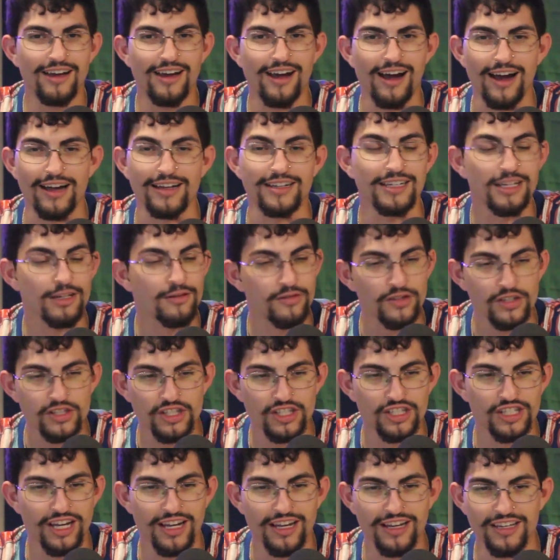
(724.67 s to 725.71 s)
I never
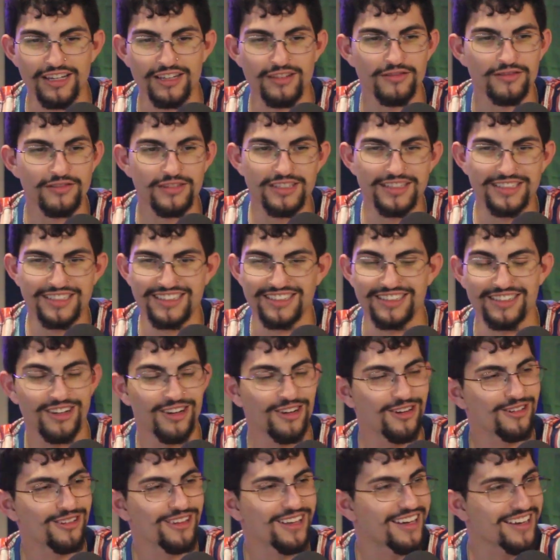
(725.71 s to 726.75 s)
shaved. It
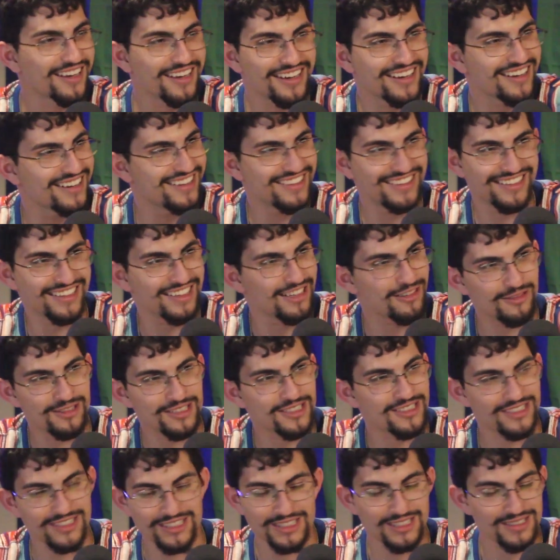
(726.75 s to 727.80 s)

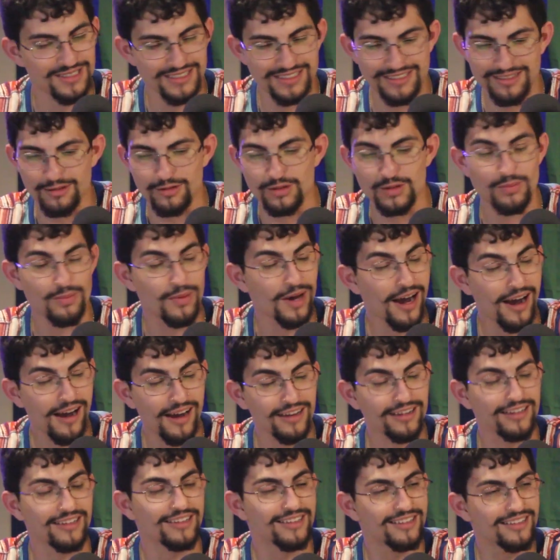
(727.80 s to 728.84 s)
was
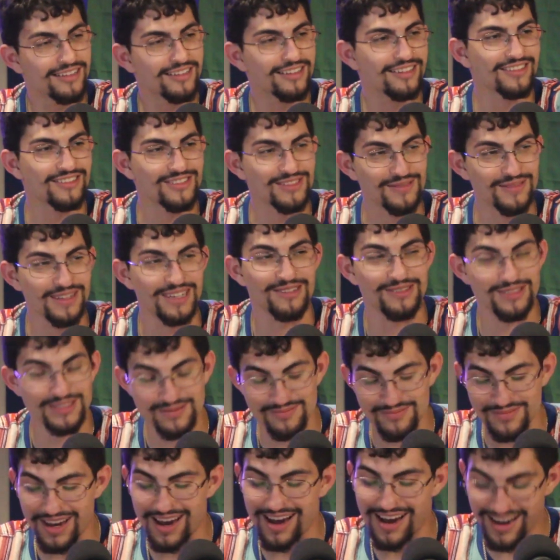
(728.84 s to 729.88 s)
bad. It was
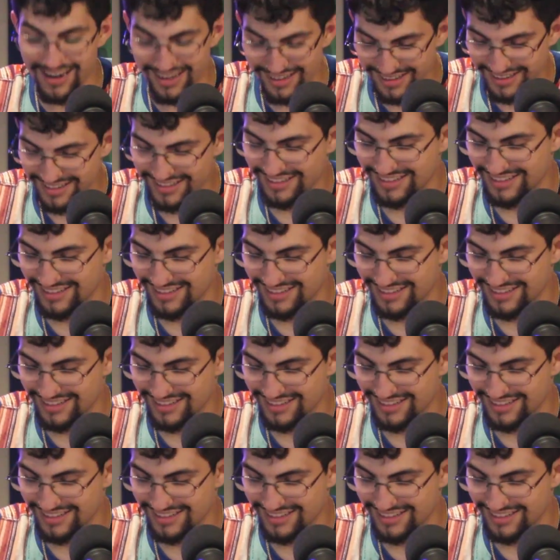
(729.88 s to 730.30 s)
bad.